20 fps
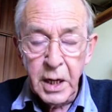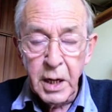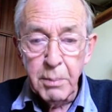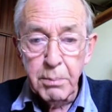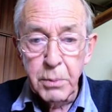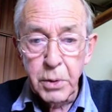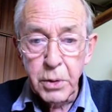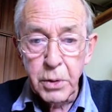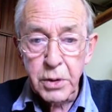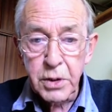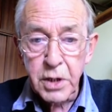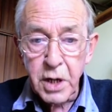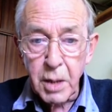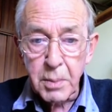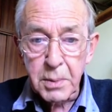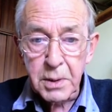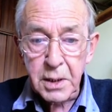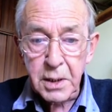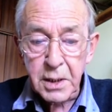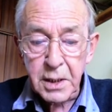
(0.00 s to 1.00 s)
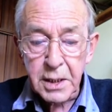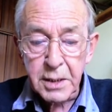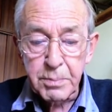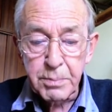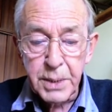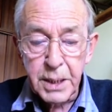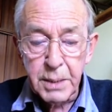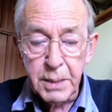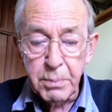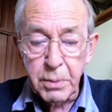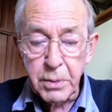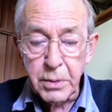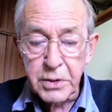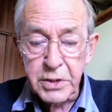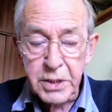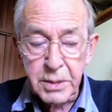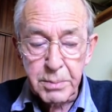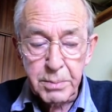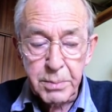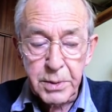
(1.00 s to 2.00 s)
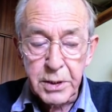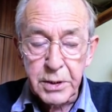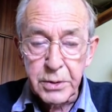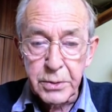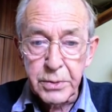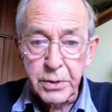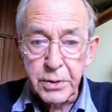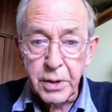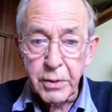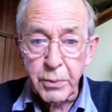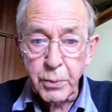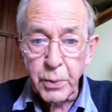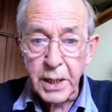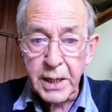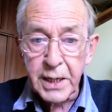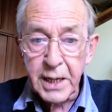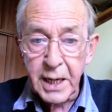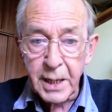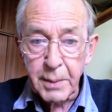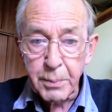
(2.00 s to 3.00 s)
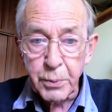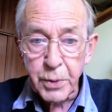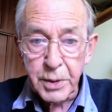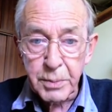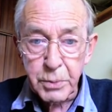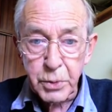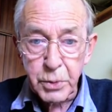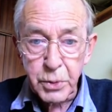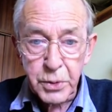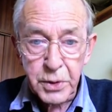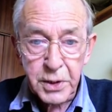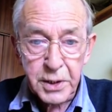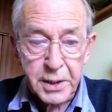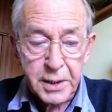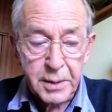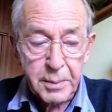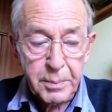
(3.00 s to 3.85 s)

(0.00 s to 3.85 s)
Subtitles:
More commonly, people simply do not wake up one morning.